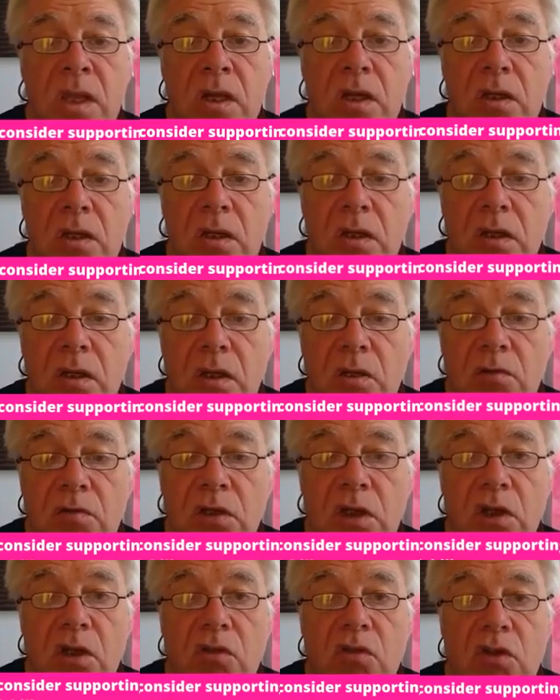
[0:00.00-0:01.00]
Over
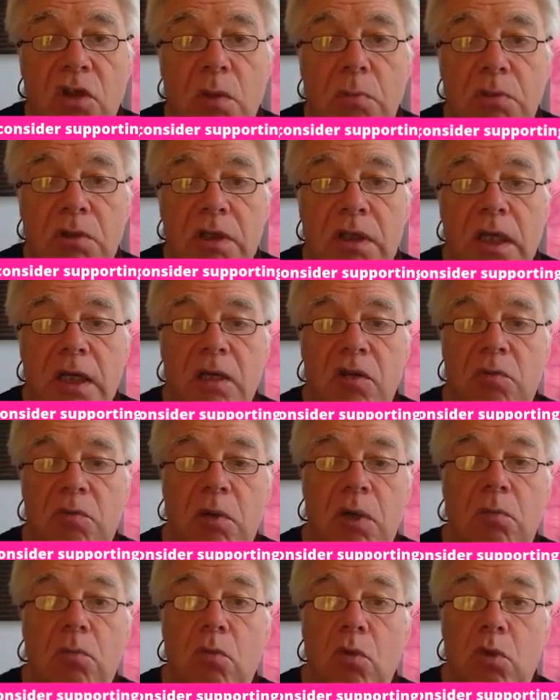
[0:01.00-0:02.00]
the last couple of days,
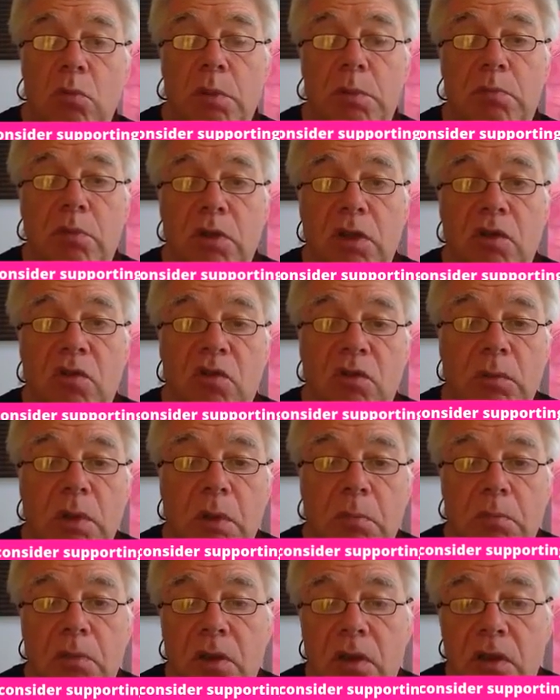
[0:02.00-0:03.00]
but I will be putting some
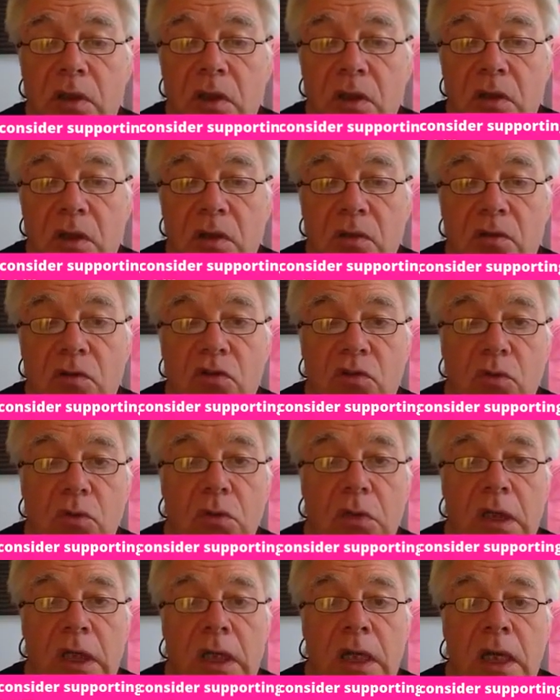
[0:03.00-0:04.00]
up
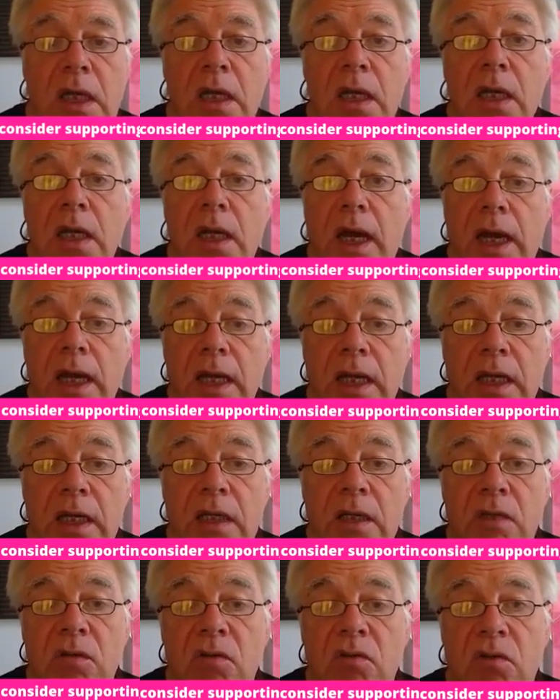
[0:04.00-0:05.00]
shortly.
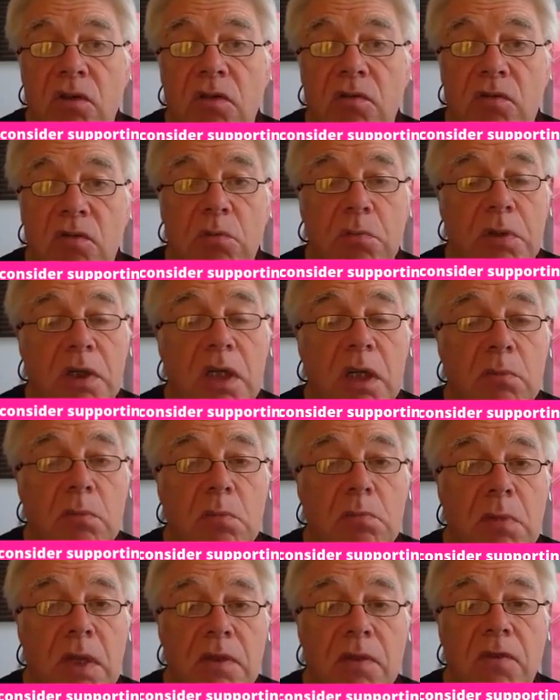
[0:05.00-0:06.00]
And if you become a
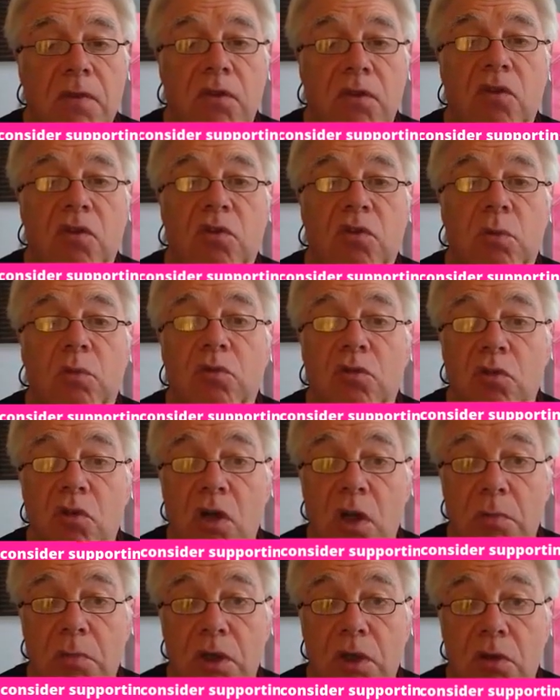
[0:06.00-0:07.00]
monthly
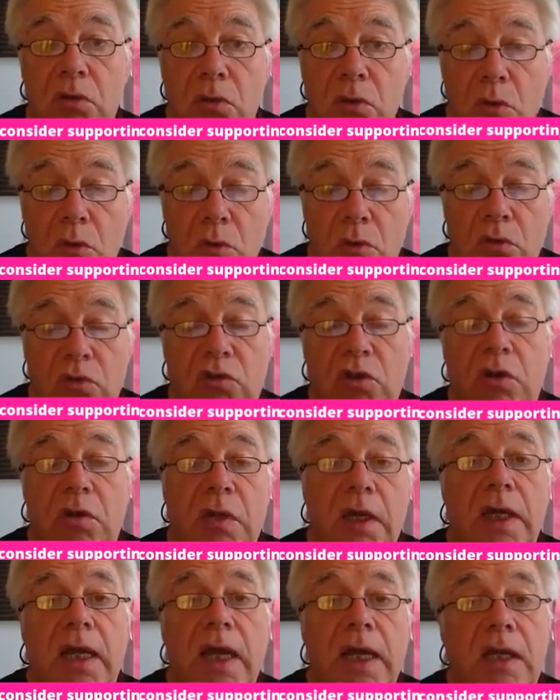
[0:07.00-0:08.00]
subscriber, you'll also
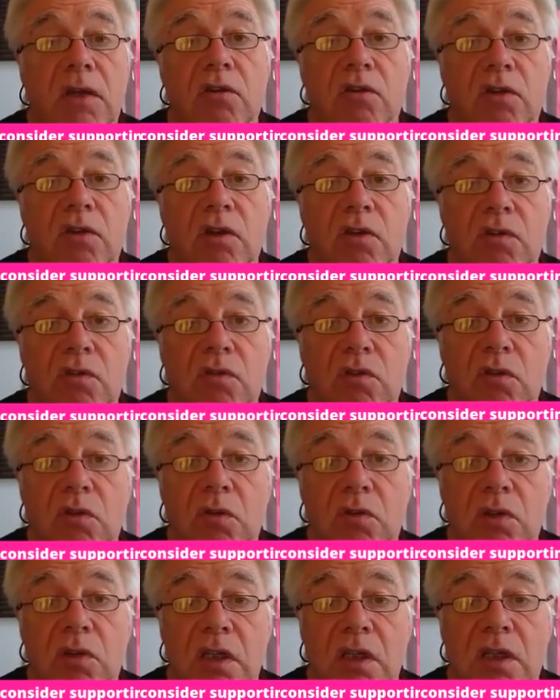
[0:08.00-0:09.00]
get access
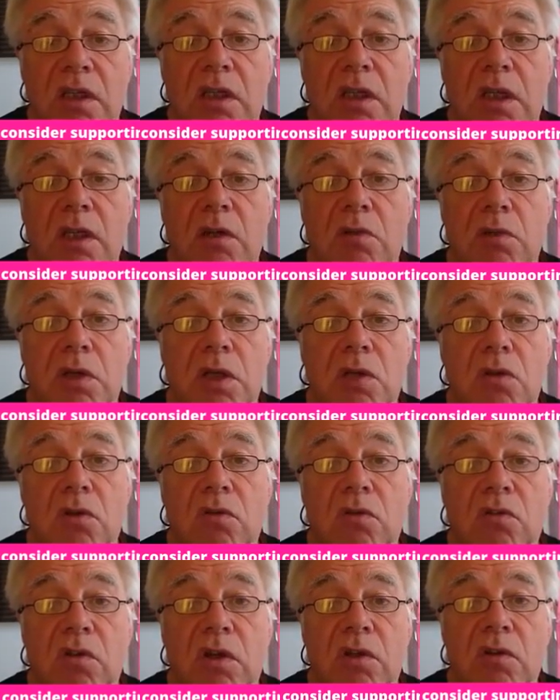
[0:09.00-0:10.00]
to the theory
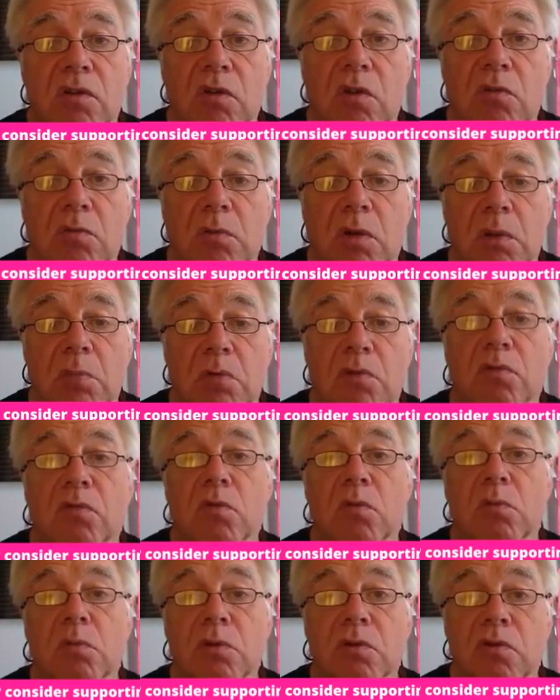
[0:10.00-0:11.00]
content of my
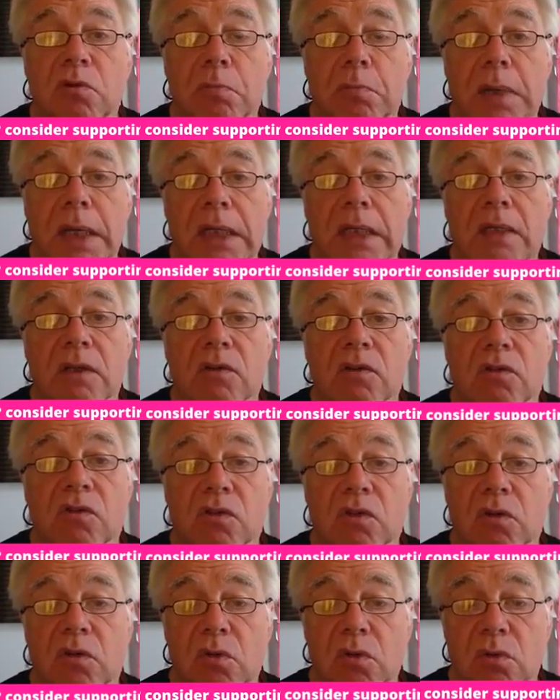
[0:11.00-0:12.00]
Performance Bends
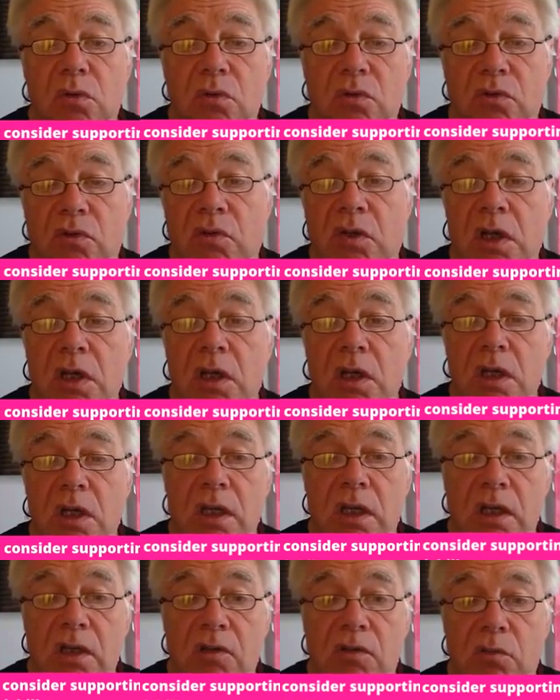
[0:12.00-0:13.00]
course
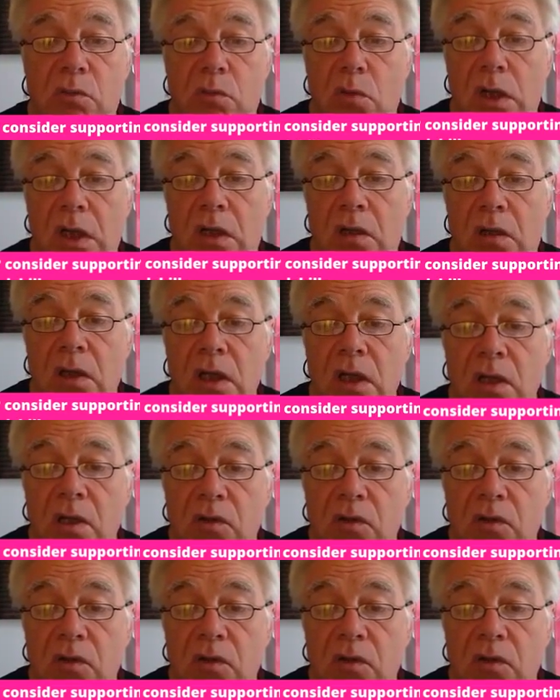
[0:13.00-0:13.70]
as well.